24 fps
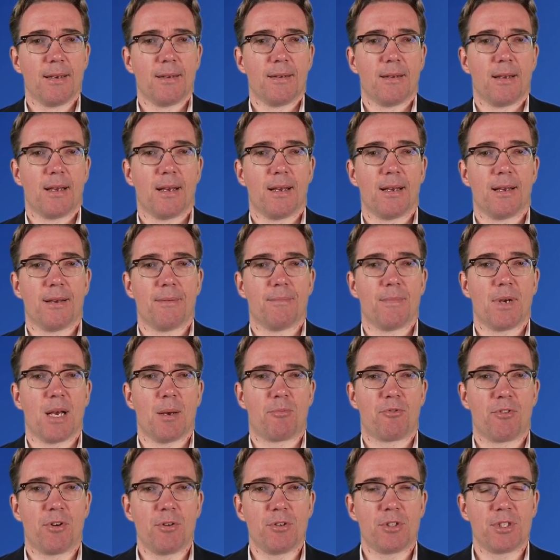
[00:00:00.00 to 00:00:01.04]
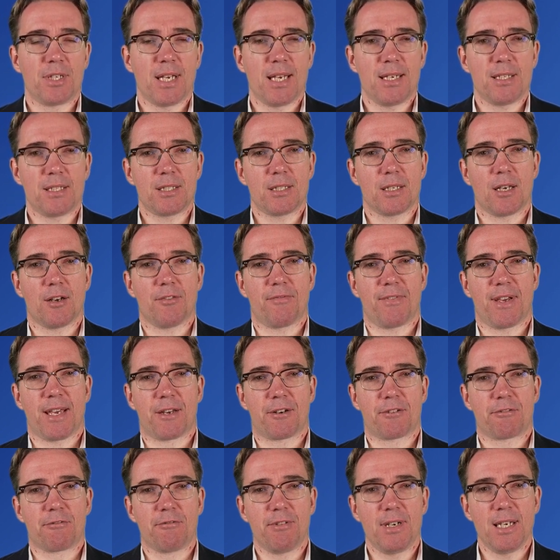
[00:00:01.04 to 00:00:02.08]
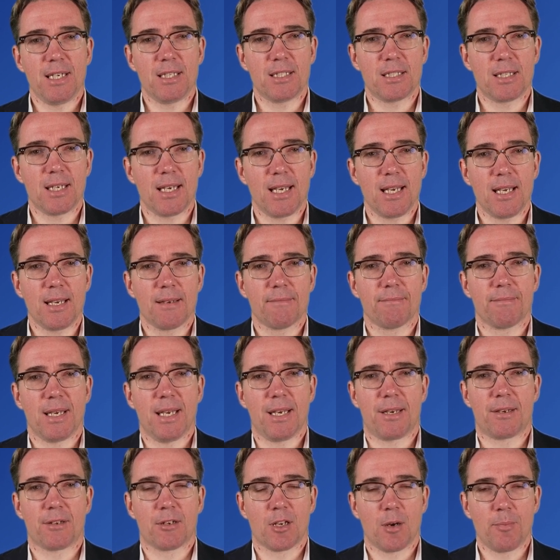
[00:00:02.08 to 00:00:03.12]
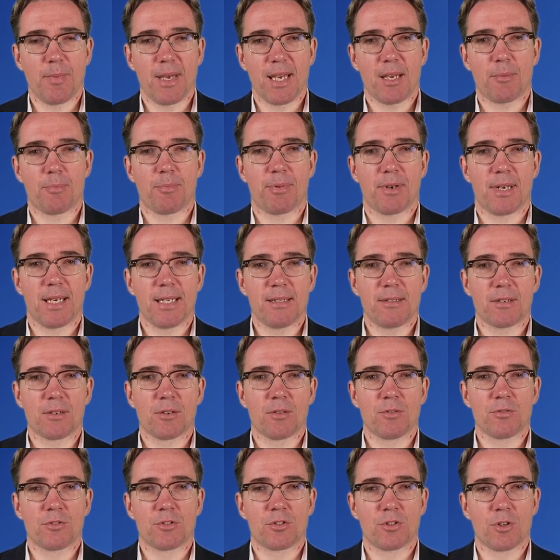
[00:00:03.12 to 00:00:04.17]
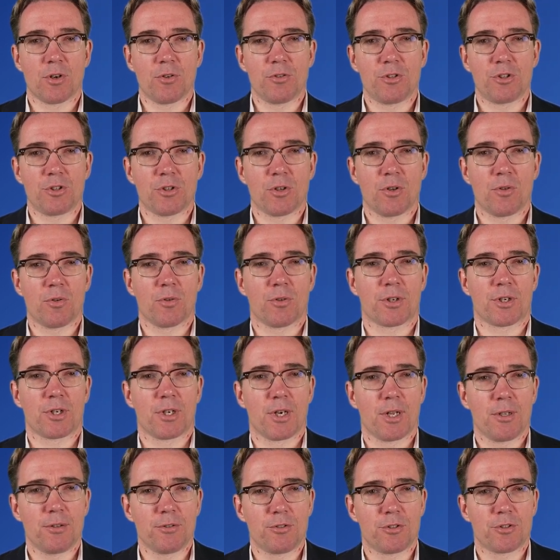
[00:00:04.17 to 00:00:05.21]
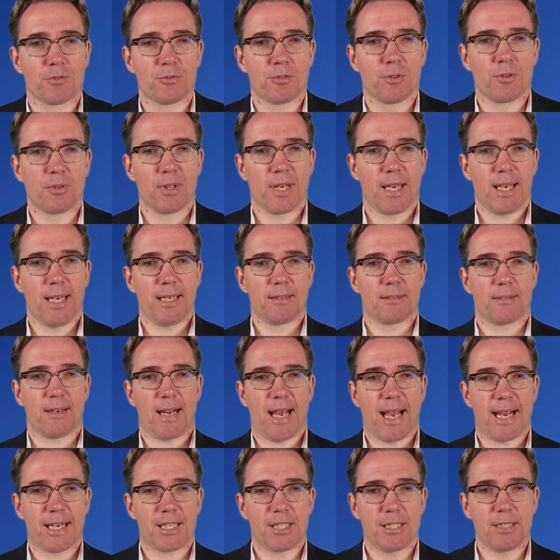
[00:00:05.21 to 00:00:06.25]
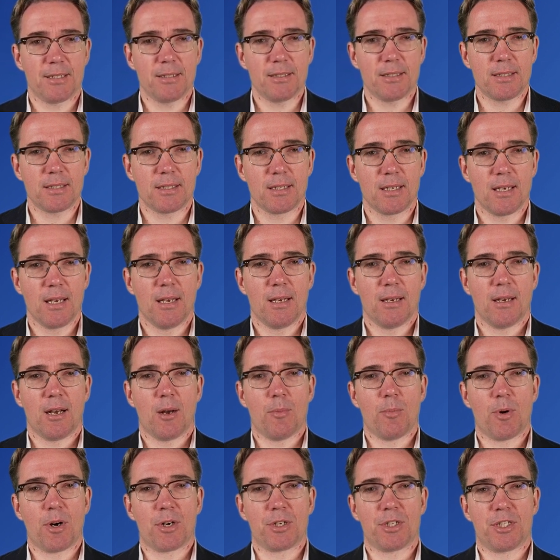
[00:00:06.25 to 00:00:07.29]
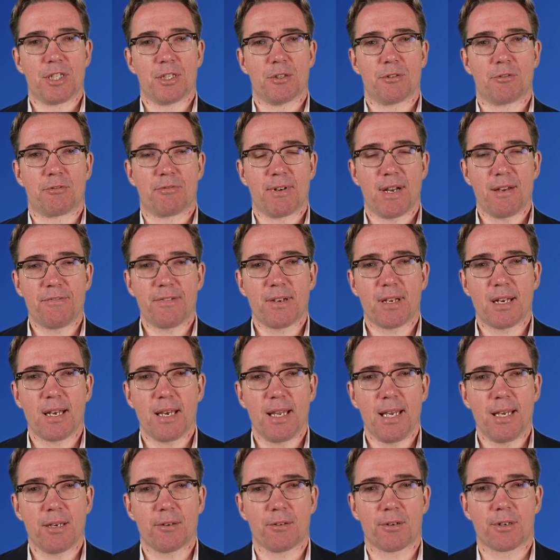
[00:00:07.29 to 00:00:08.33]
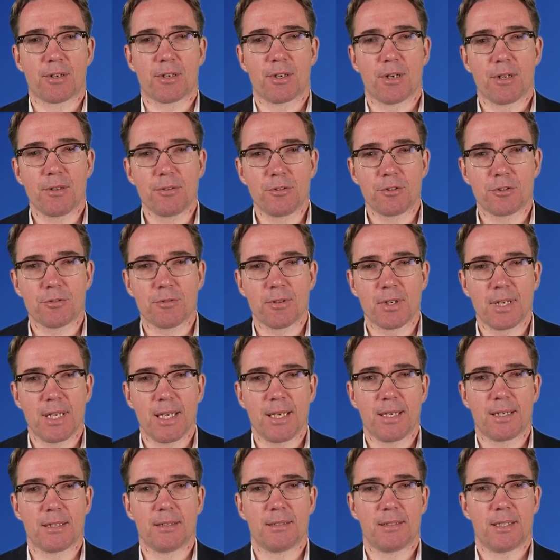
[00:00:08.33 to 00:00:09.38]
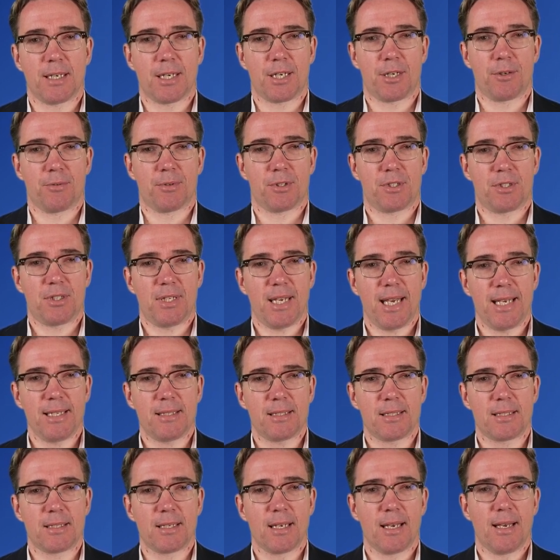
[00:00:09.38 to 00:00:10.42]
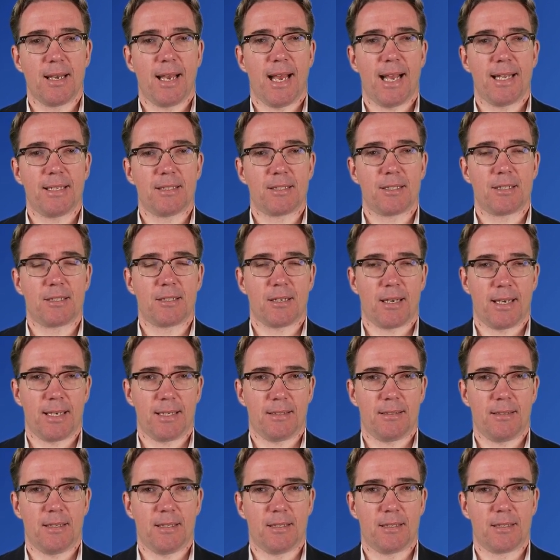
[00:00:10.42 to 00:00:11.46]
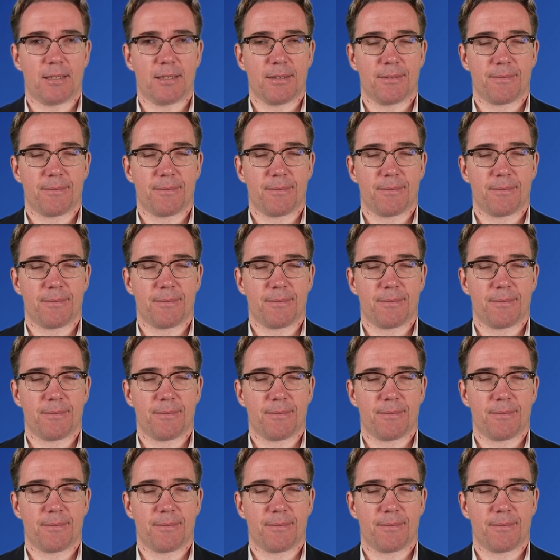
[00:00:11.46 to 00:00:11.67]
a process of increasing economic, political, social or cultural interactions among geographically or culturally contiguous states and societies.